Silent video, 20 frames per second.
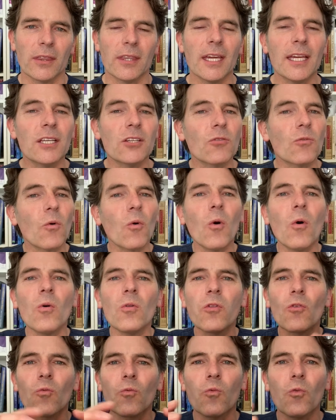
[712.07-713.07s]
These are all
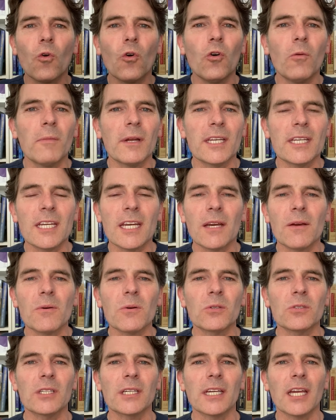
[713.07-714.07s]
the raw
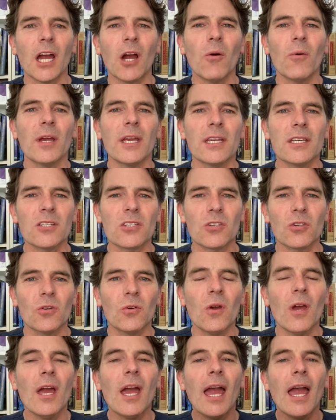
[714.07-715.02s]
materials that go into